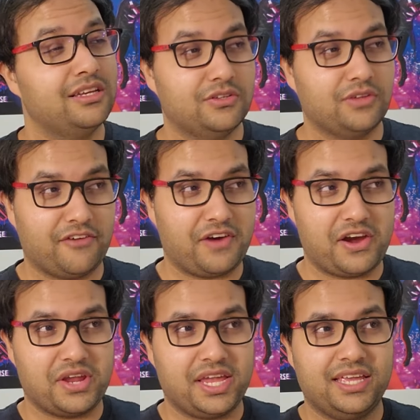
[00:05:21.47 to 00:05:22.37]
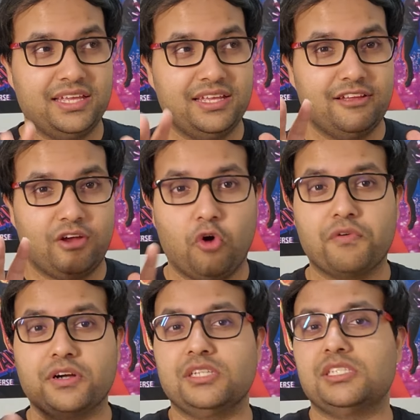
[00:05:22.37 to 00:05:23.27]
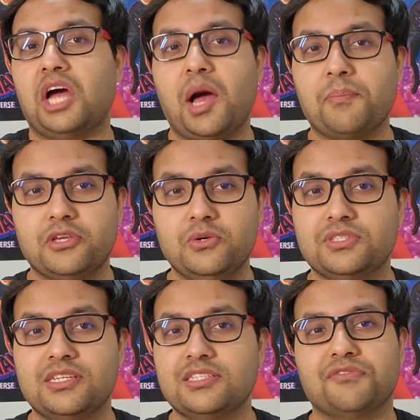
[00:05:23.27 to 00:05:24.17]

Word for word: They're very over the top uses